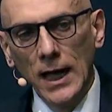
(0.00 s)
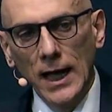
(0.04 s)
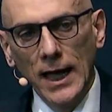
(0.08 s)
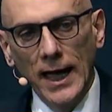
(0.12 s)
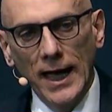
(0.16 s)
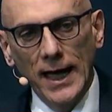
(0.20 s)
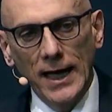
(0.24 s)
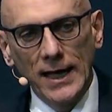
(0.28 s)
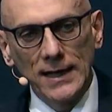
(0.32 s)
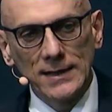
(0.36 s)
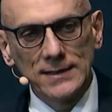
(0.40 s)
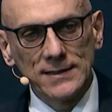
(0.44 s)

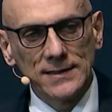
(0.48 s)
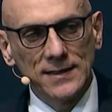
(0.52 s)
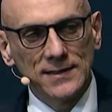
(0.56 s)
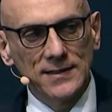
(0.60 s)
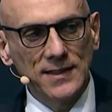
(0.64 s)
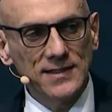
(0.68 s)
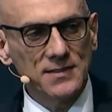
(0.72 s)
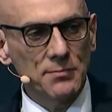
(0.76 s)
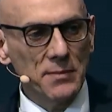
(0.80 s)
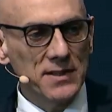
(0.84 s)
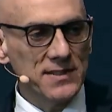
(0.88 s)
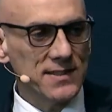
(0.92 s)
And
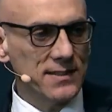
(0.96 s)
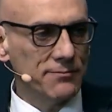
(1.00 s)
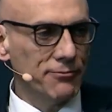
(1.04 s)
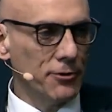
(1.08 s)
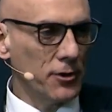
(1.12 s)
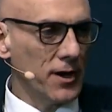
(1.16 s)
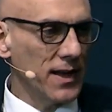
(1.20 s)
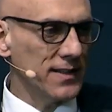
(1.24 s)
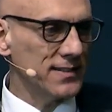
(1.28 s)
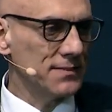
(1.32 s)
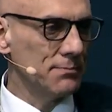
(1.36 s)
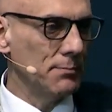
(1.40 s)
this means
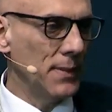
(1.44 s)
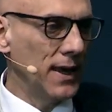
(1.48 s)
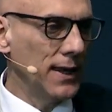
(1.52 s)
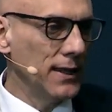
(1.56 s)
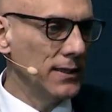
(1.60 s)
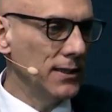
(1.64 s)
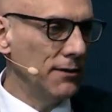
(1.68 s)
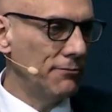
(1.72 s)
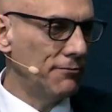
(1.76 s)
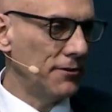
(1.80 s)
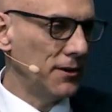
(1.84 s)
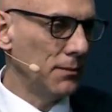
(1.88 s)
for us many
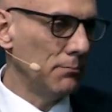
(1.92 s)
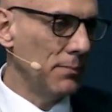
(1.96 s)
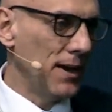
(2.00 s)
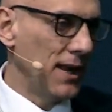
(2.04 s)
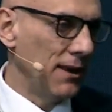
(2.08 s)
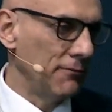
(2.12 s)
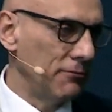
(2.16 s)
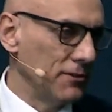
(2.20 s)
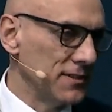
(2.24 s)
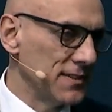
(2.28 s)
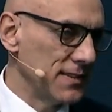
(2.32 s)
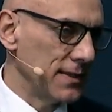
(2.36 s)
different
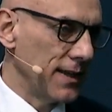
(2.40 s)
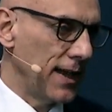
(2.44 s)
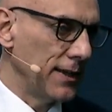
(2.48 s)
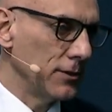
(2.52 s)
benefits.